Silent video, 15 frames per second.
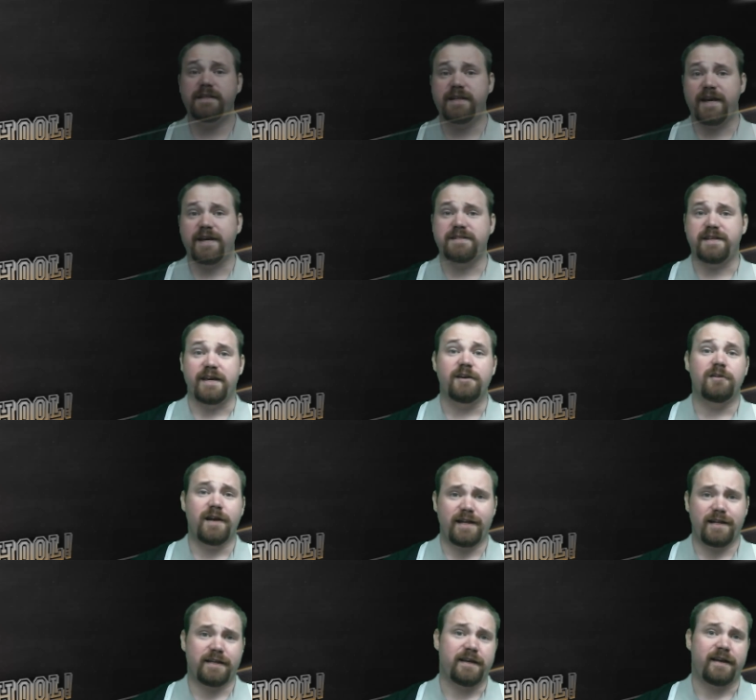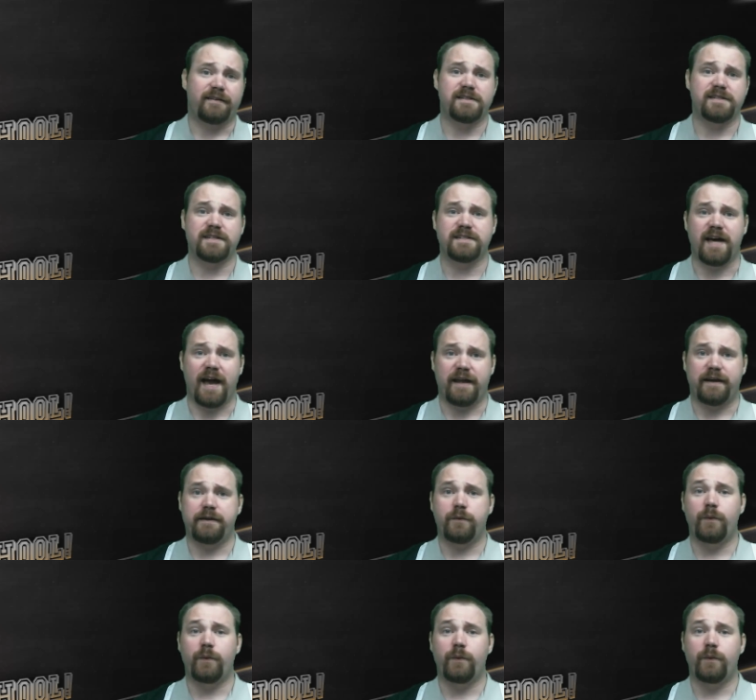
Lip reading: today's internet-connected society,